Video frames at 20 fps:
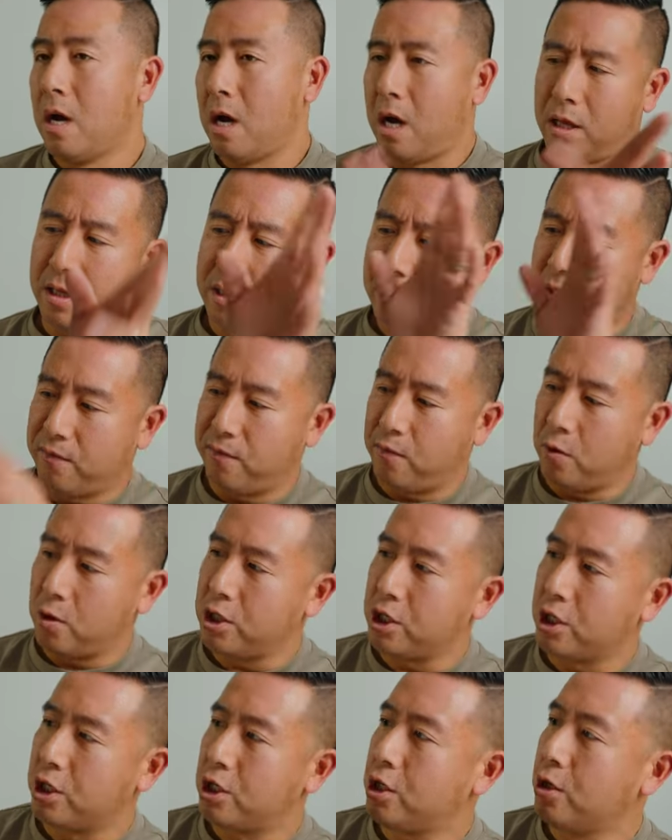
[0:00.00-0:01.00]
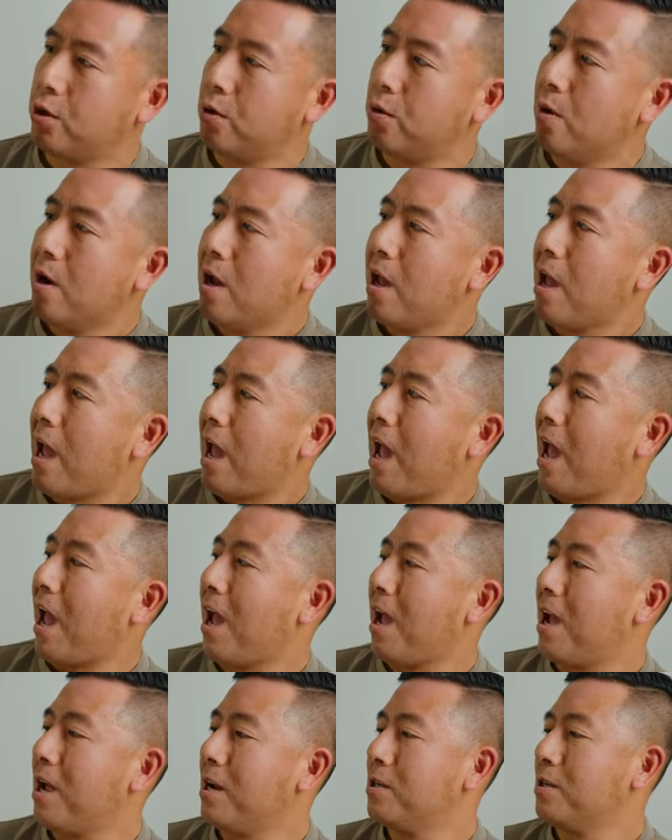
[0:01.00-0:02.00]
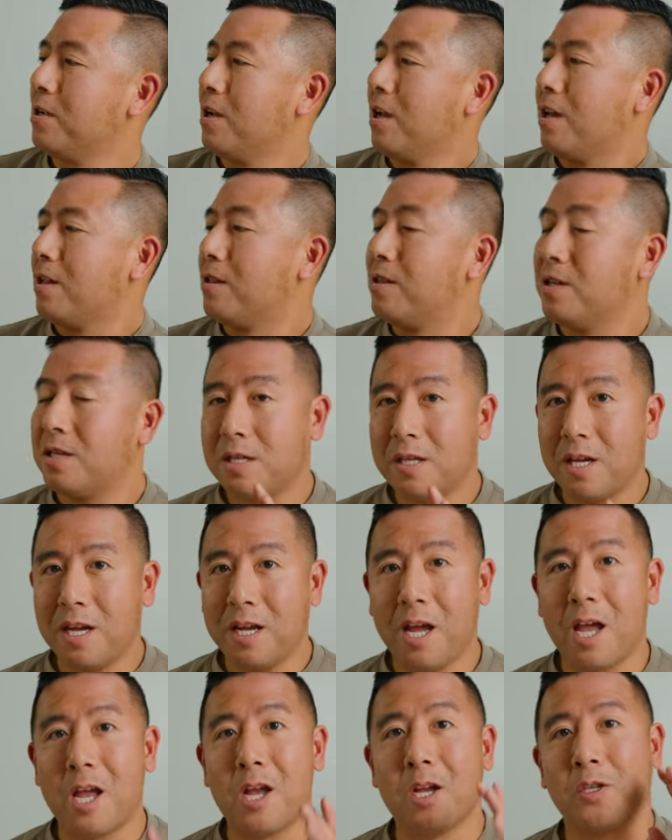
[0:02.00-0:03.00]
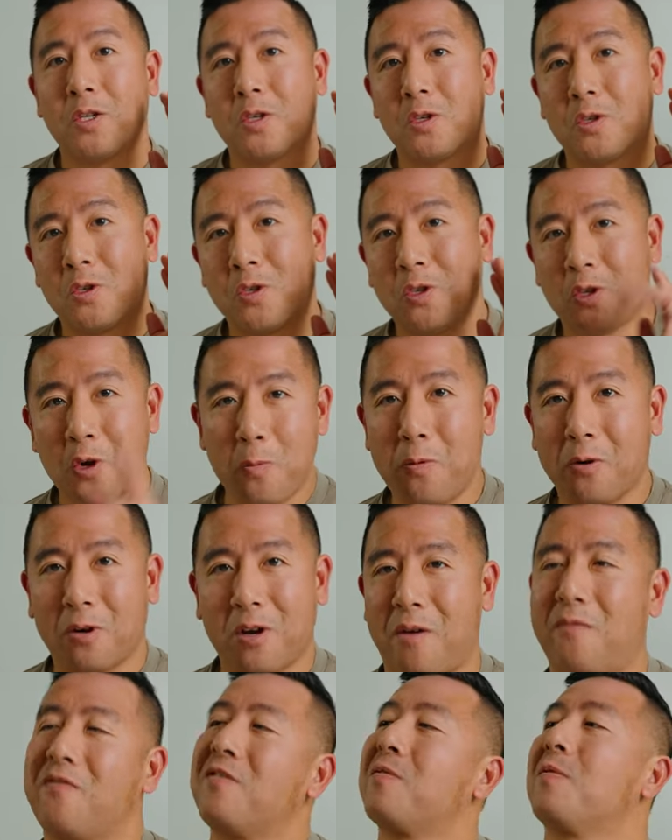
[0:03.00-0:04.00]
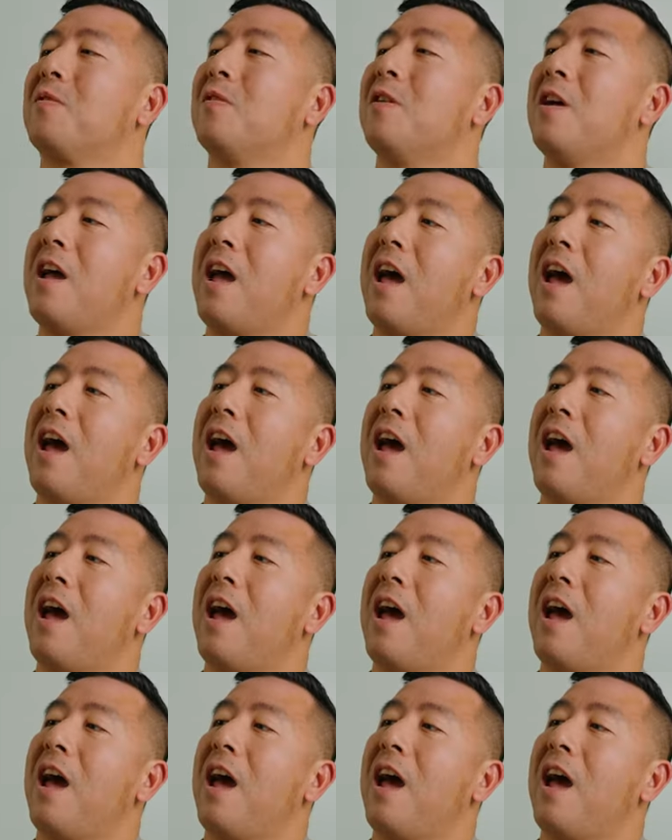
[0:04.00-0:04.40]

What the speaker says: This is the version 2, and this thing is super comfortable,